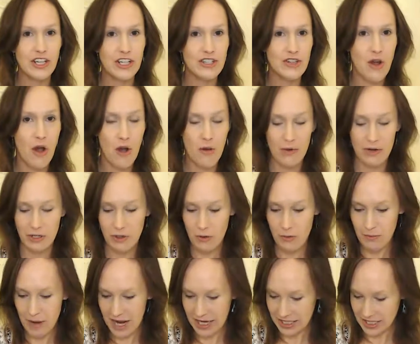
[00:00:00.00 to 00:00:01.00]
did not want to go
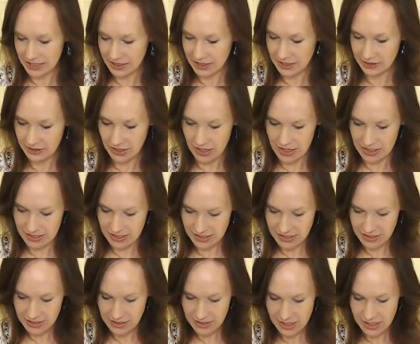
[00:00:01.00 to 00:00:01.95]
back in there, guys.